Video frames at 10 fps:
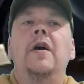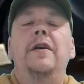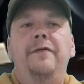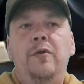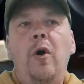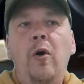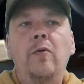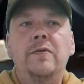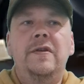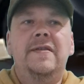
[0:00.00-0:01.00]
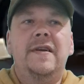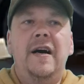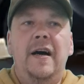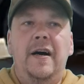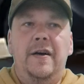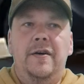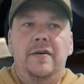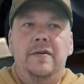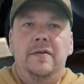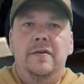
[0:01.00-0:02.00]
If you own this car,
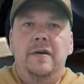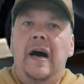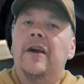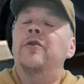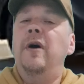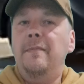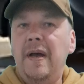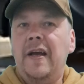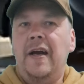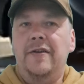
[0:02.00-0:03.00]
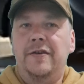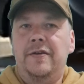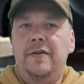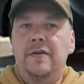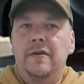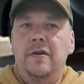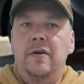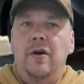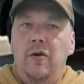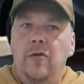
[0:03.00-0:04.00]
are you a mechanic
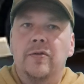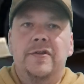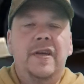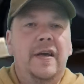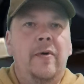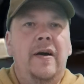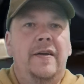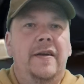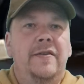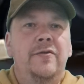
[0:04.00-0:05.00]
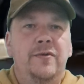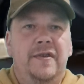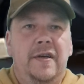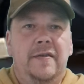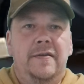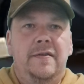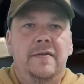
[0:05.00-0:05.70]
or DIY enthusiast?